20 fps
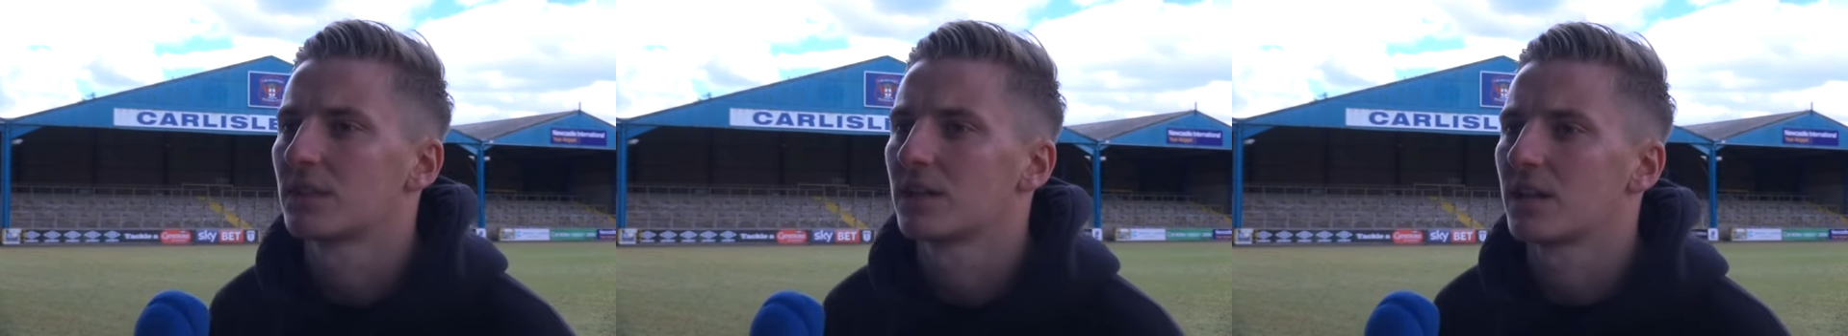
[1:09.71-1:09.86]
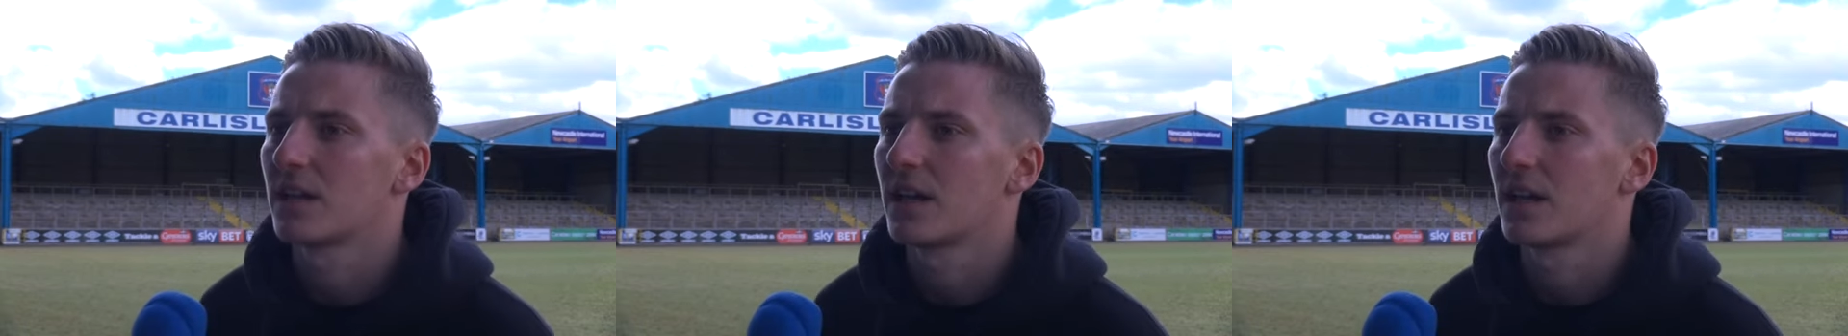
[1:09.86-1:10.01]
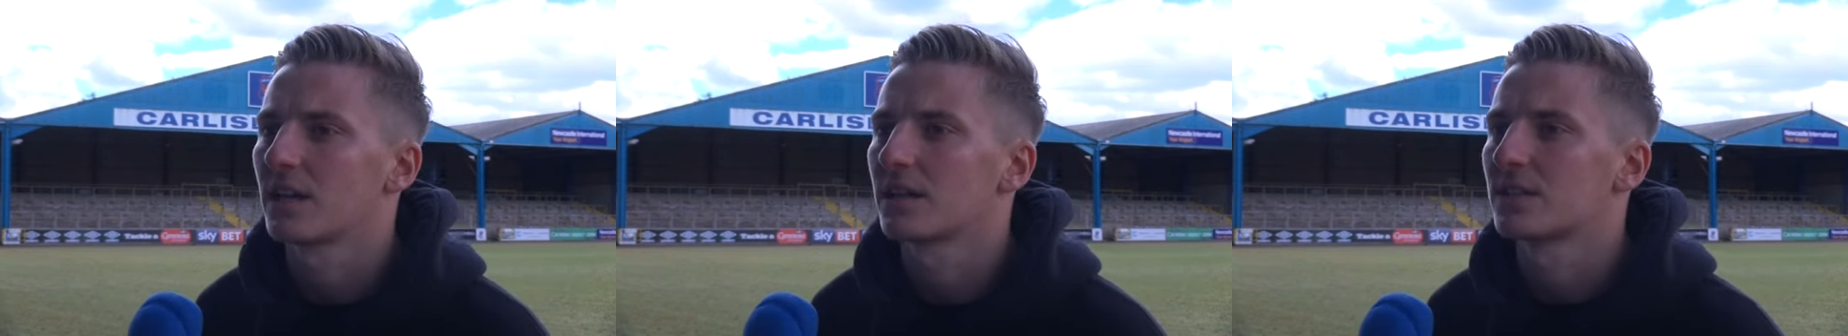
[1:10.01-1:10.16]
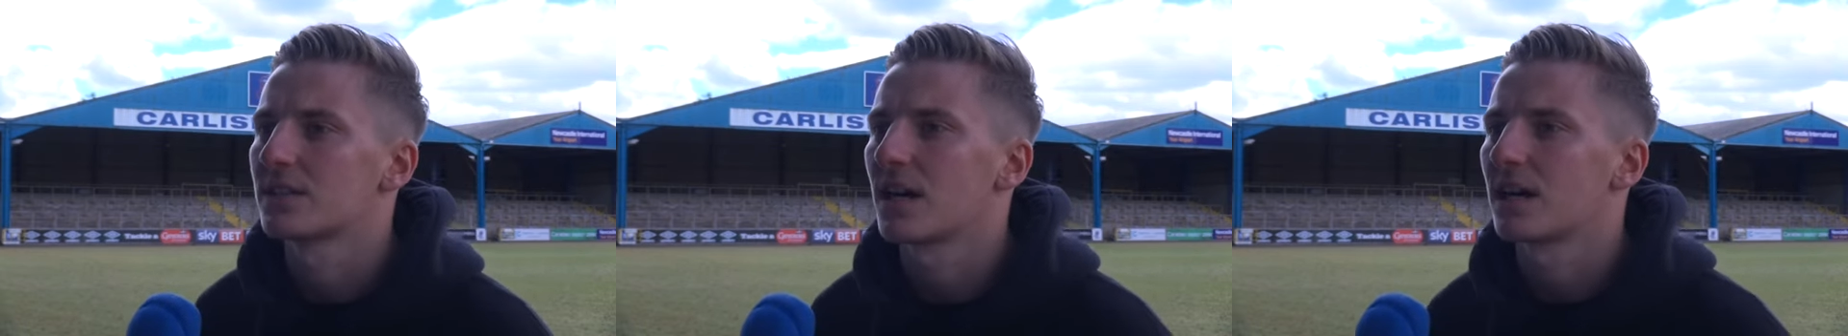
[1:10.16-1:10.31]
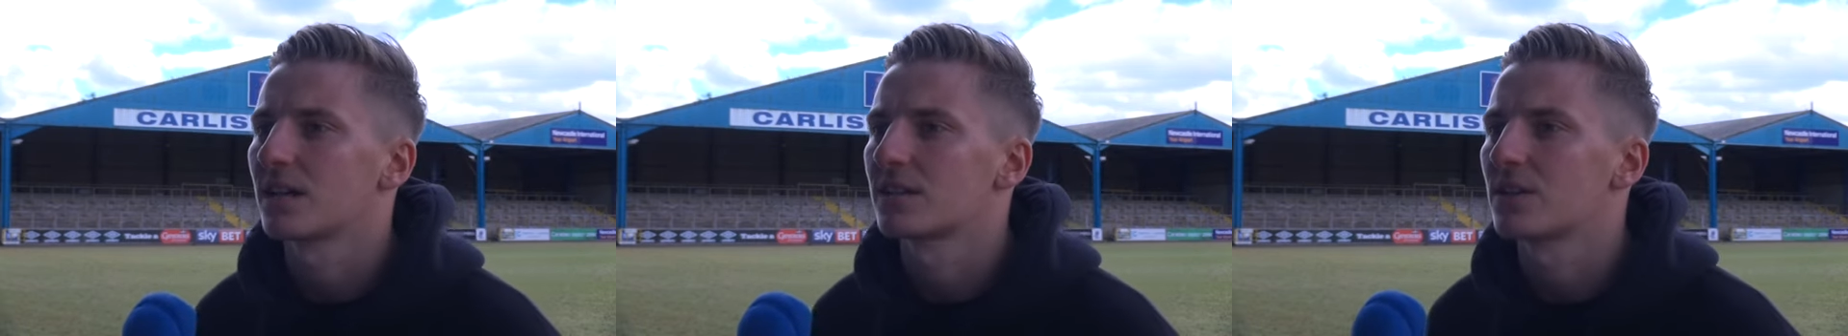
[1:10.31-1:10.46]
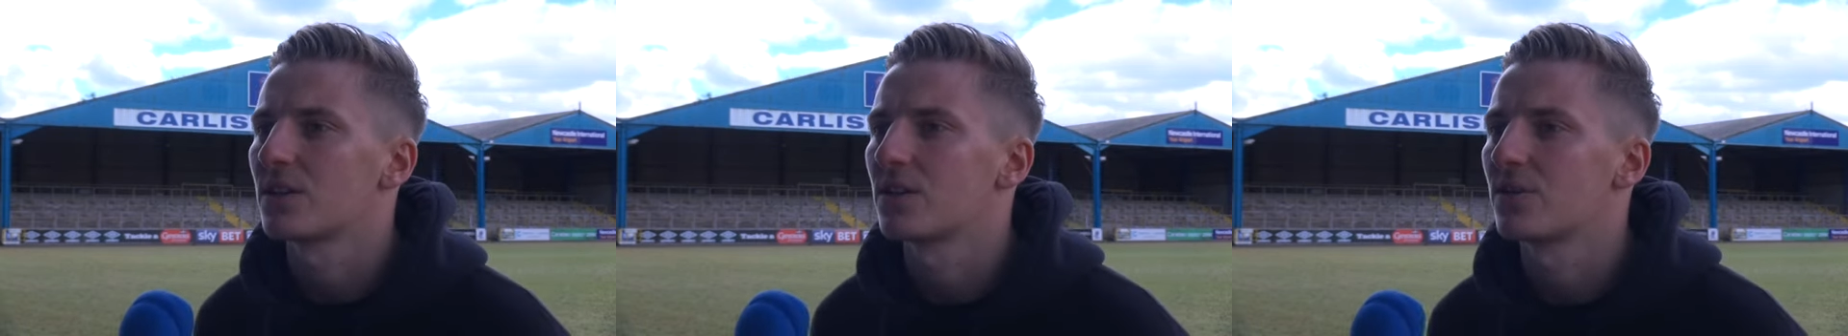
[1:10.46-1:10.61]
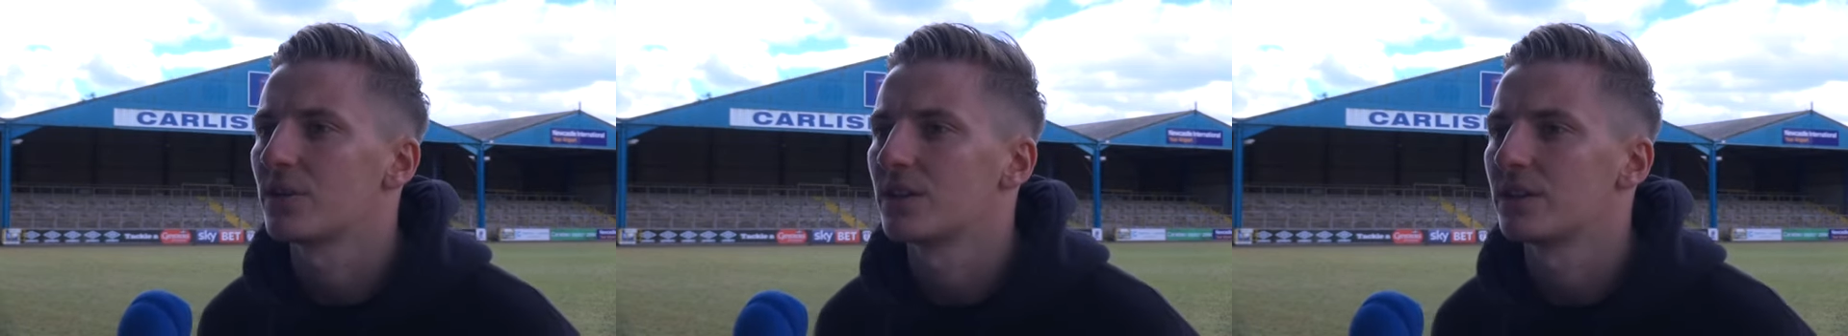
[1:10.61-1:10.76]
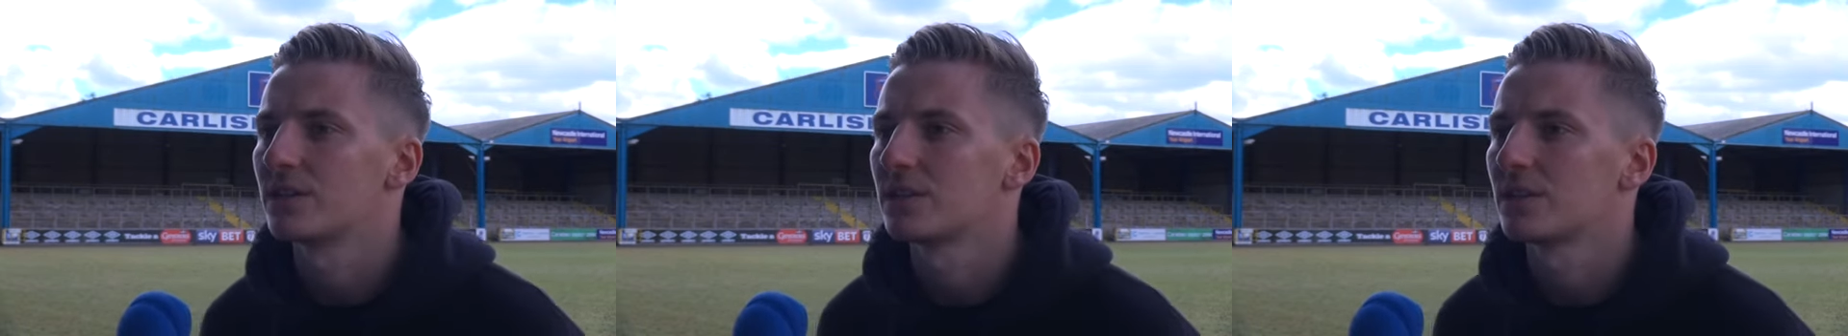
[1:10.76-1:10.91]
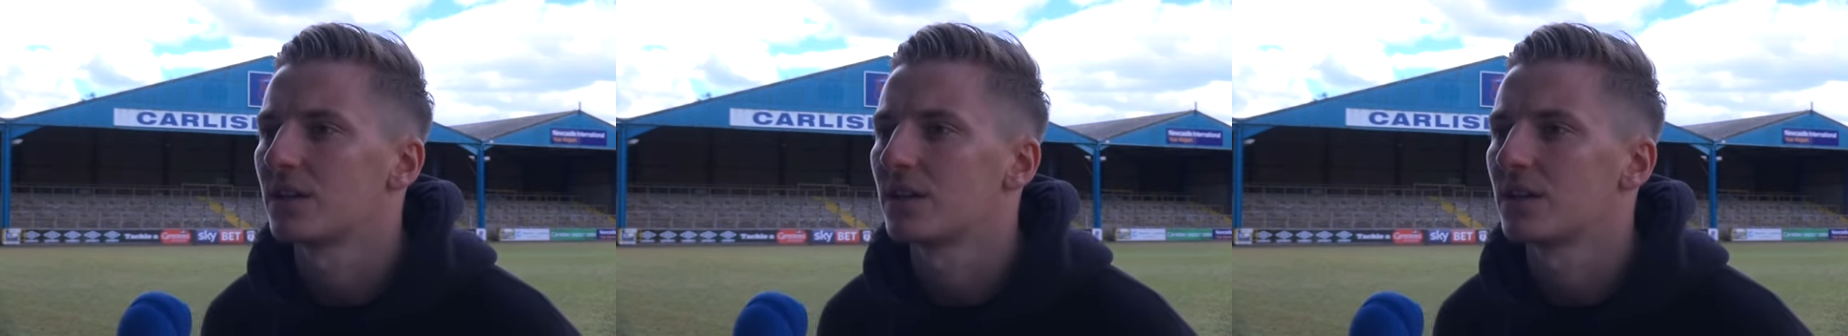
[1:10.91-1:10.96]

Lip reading: Get attacks going,